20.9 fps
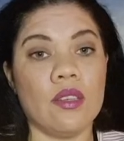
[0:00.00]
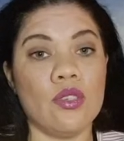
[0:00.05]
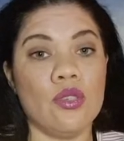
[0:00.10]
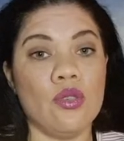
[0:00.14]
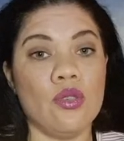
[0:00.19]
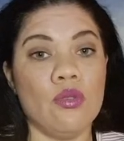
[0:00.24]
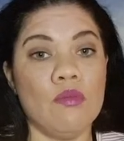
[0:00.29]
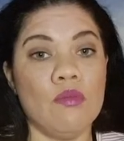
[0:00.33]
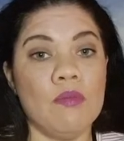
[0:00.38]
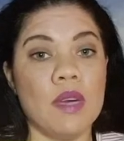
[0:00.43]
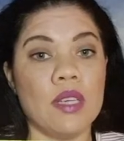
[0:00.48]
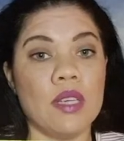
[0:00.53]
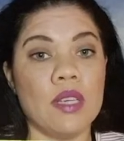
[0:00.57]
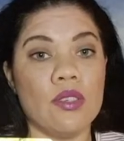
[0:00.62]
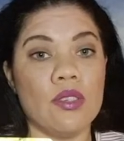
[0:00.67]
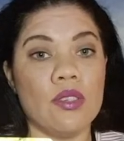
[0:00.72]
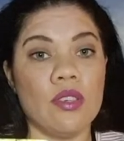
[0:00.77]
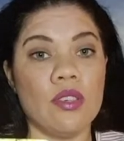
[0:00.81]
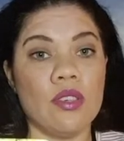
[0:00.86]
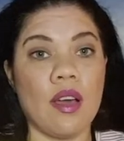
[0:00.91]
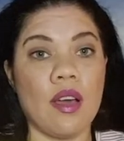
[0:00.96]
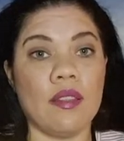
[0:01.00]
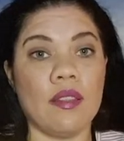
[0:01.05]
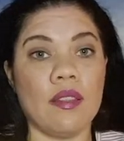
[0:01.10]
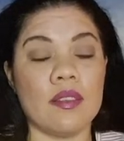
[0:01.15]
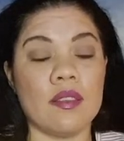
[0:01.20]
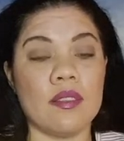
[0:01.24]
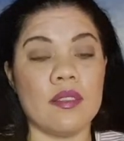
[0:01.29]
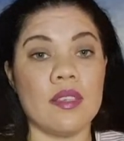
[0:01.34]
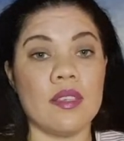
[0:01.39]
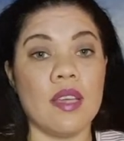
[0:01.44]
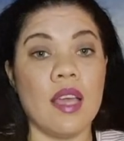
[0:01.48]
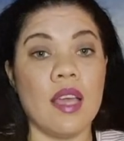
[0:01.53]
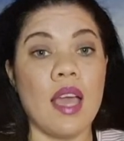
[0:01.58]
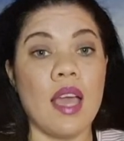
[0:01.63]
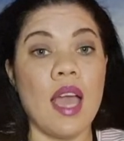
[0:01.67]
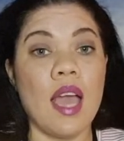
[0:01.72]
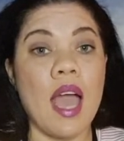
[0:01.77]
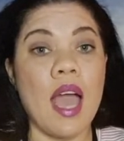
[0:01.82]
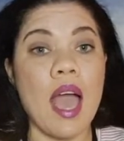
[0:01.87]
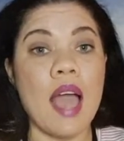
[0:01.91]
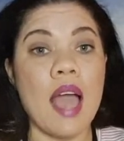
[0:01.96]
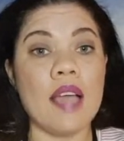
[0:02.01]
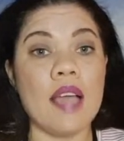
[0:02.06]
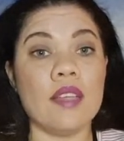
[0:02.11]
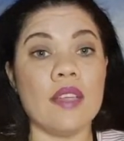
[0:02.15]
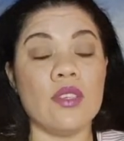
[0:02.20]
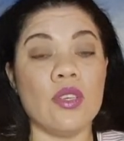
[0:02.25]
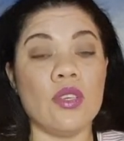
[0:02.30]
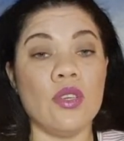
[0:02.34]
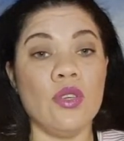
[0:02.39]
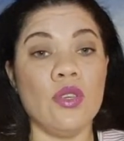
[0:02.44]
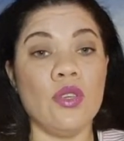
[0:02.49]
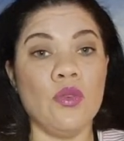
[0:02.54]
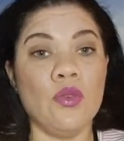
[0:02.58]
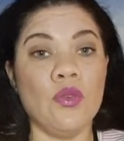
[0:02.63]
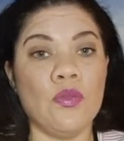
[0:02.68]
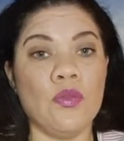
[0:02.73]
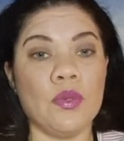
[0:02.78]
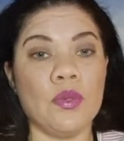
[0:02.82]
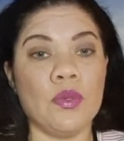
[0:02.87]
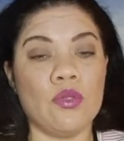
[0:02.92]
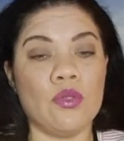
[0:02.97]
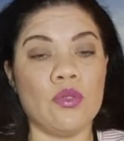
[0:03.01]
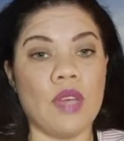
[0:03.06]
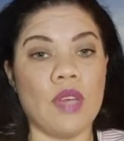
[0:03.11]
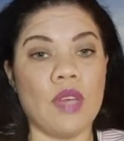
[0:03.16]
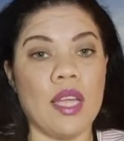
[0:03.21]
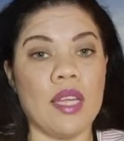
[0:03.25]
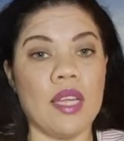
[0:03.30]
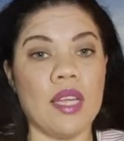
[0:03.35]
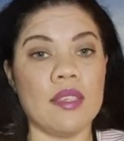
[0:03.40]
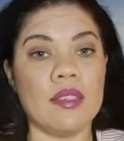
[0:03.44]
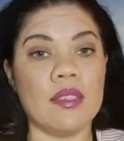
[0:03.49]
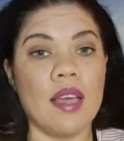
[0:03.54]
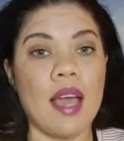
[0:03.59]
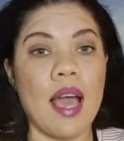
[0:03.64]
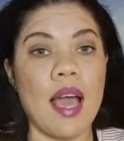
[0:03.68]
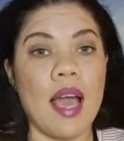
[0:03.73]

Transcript: too much to others and you feel drained?